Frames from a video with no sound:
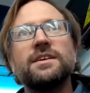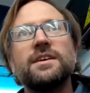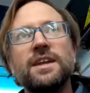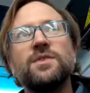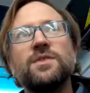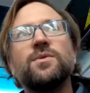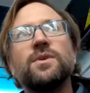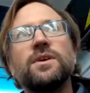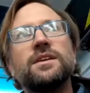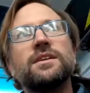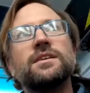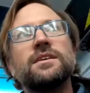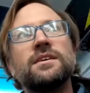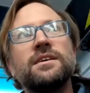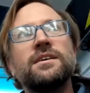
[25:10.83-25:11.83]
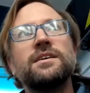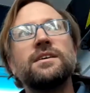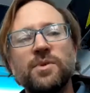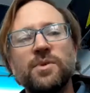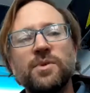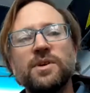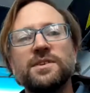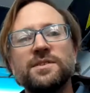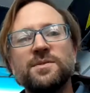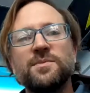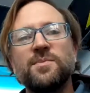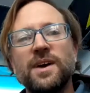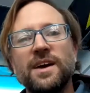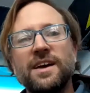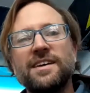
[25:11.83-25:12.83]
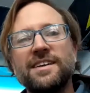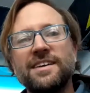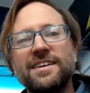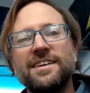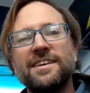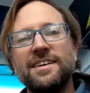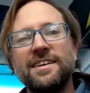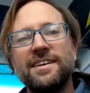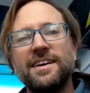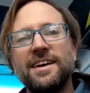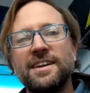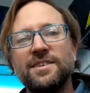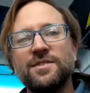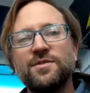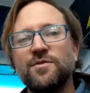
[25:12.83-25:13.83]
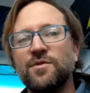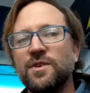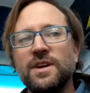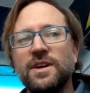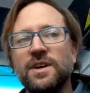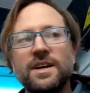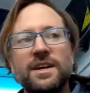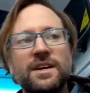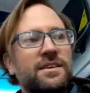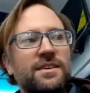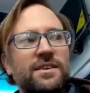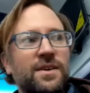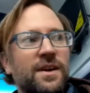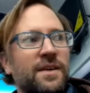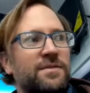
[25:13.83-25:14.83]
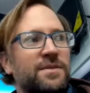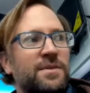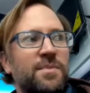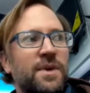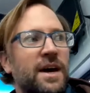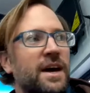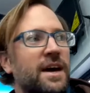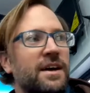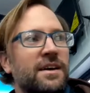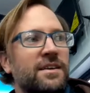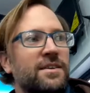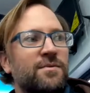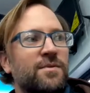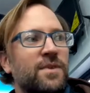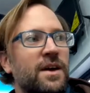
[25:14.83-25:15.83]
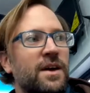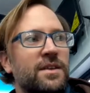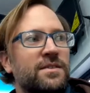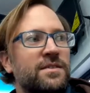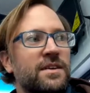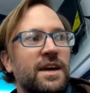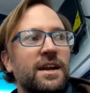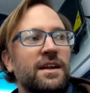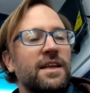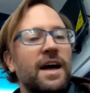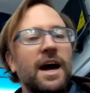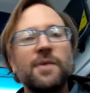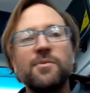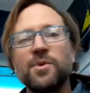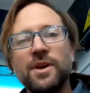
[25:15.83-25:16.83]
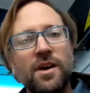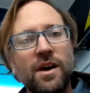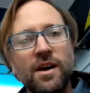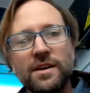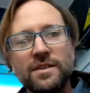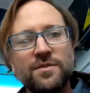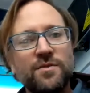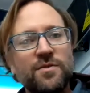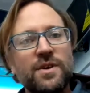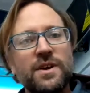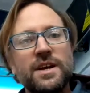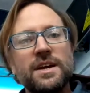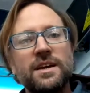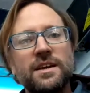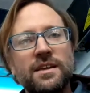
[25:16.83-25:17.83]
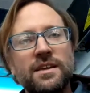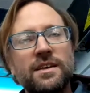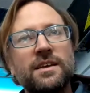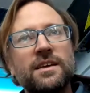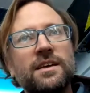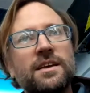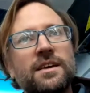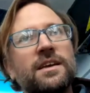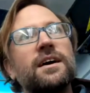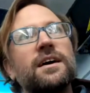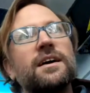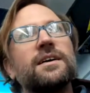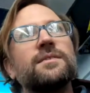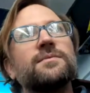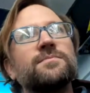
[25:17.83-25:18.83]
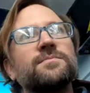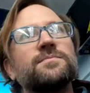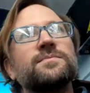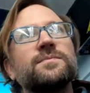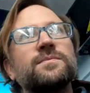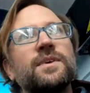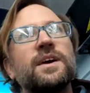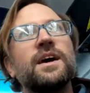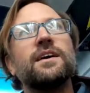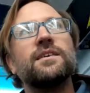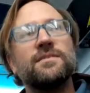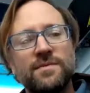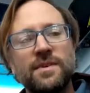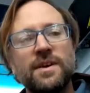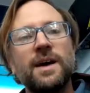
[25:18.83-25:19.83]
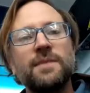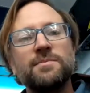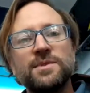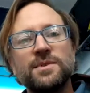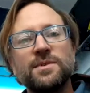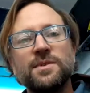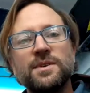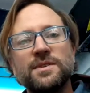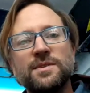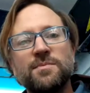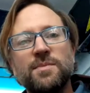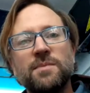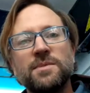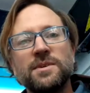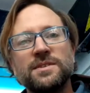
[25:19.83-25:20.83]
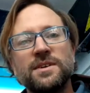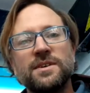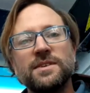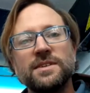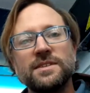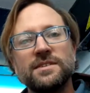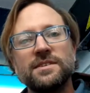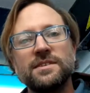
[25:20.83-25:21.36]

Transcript: Anyone can participate, and it's free. You don't have to pay. To get a library card, it's free. Yeah, absolutely, it's a public service.